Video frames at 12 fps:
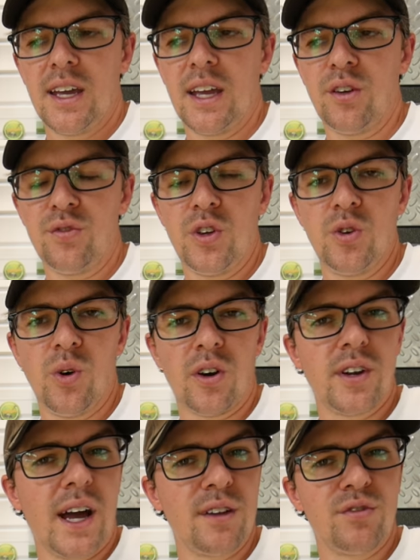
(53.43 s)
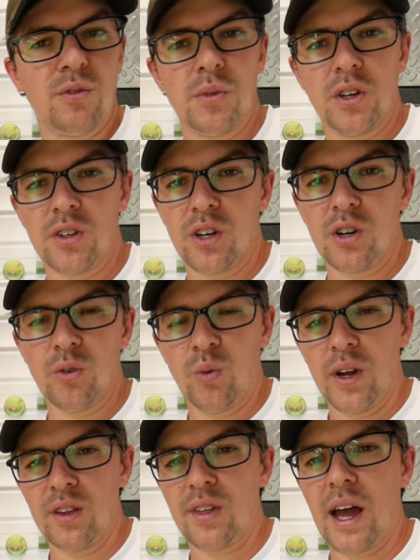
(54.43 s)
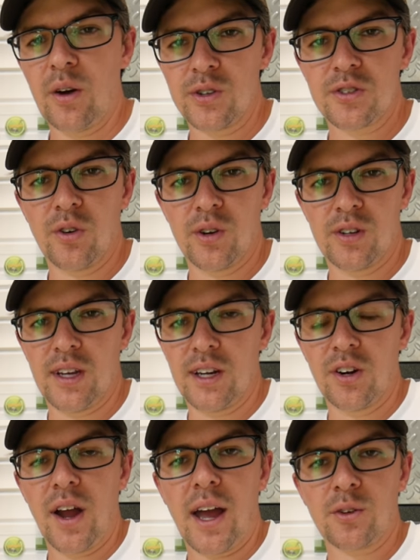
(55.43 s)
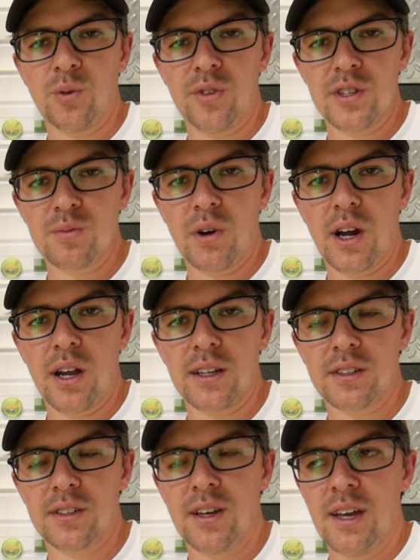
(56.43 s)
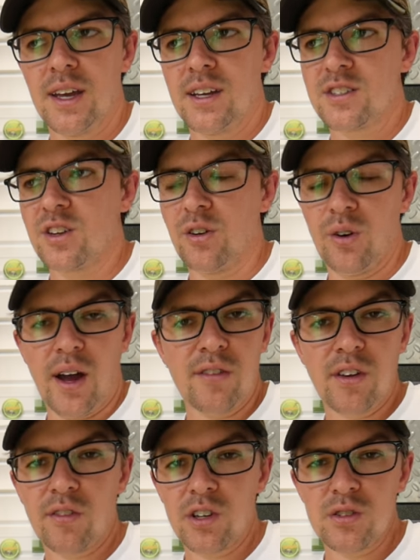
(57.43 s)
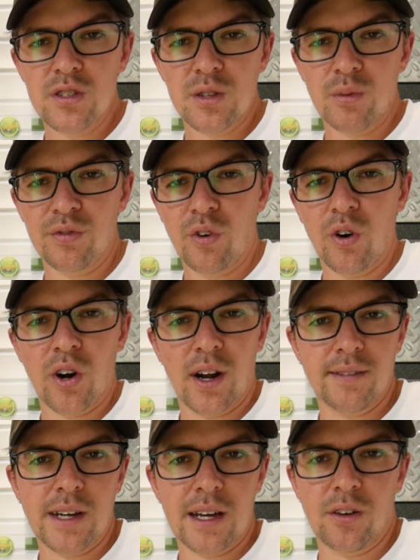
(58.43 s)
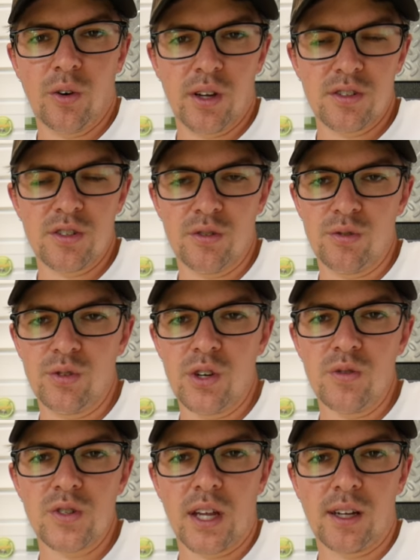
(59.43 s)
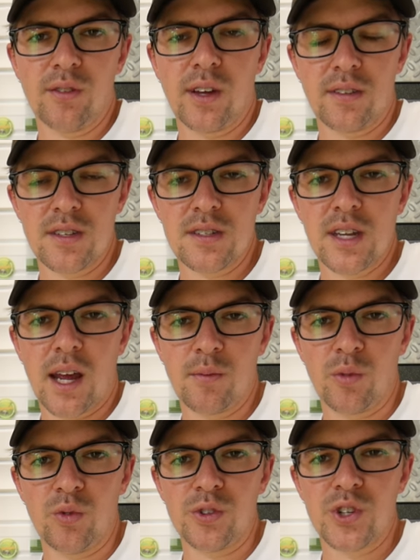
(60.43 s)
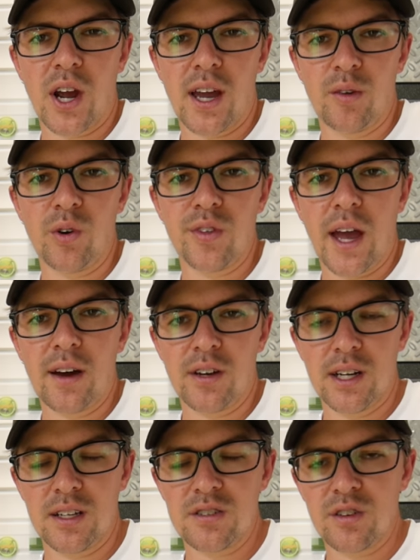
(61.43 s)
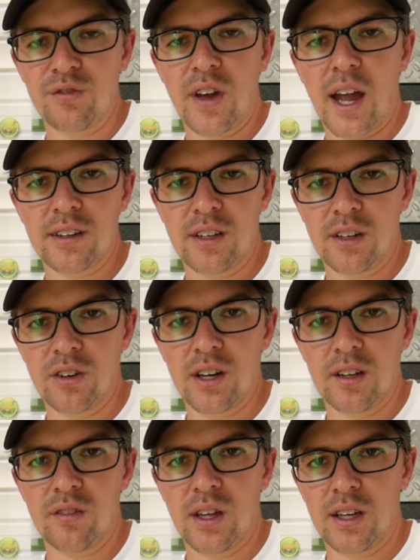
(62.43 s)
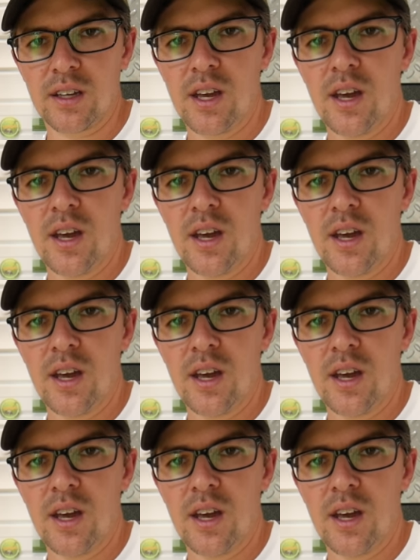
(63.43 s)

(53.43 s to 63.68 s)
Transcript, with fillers: if you are not familiar with how it's going to interact with this product. So I've never used it before. I'm not going to use anything this time and we'll try it without any surfactant or anything